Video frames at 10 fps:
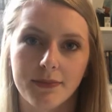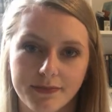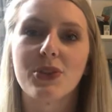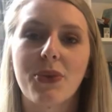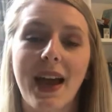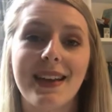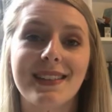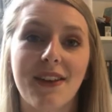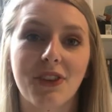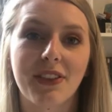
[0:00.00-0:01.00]
So that is
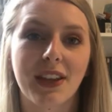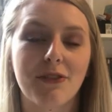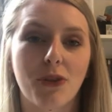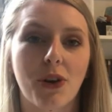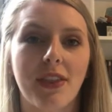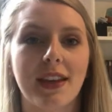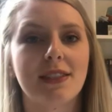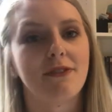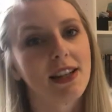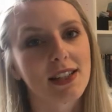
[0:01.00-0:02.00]
everything for this
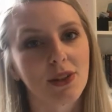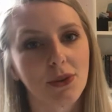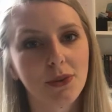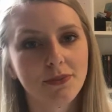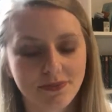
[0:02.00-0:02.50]
video.